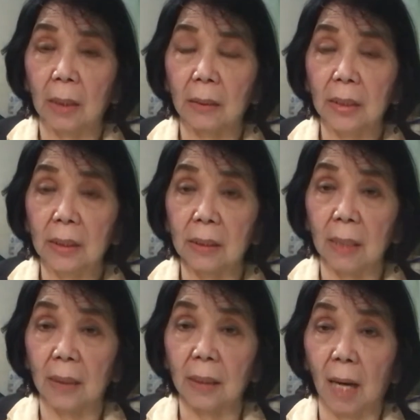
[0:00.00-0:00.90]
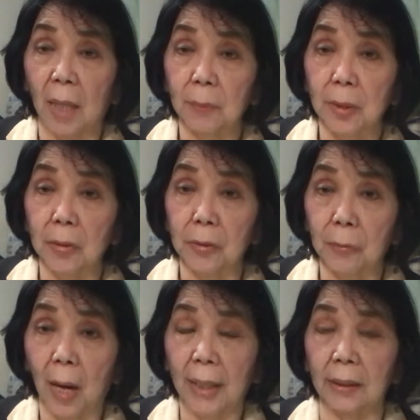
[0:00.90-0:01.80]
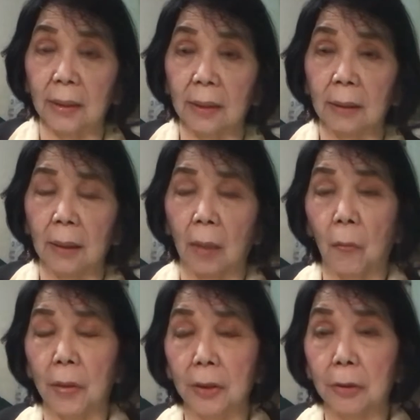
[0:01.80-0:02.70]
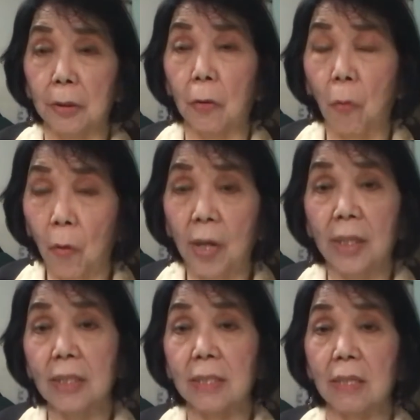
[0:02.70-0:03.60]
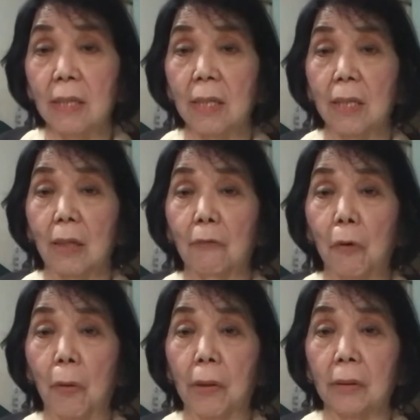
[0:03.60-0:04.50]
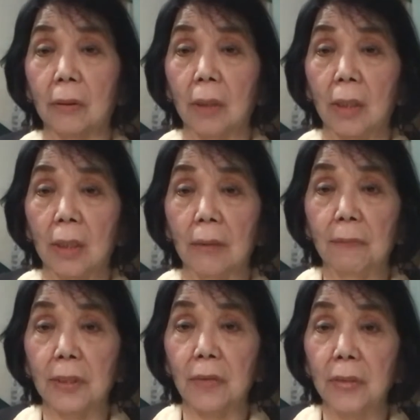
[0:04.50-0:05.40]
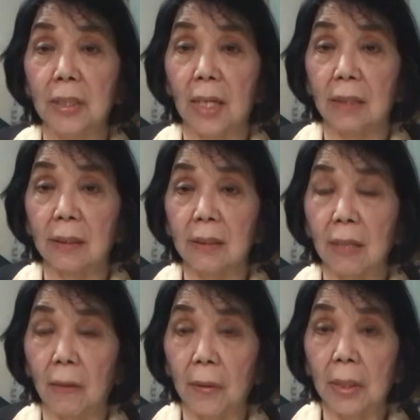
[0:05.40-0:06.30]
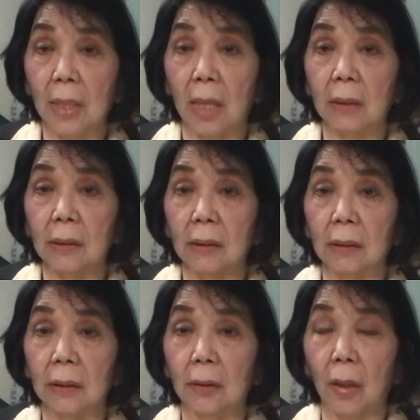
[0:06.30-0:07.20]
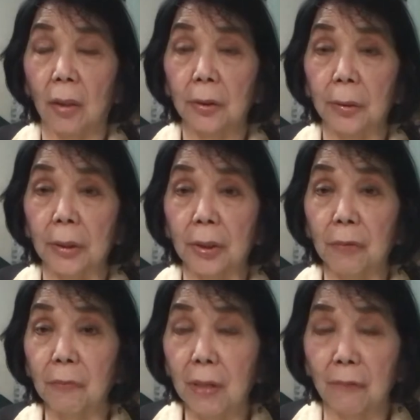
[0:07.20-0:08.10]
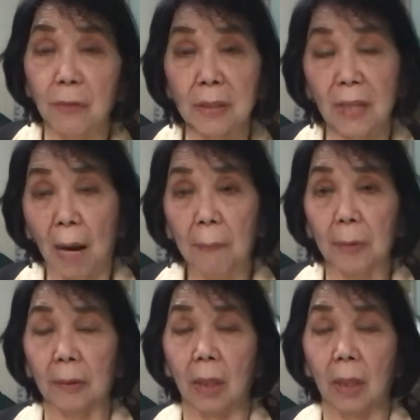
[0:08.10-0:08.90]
this is not an absolute right. According to the courts, of course, if it's really necessary that the doctor interfere, for example,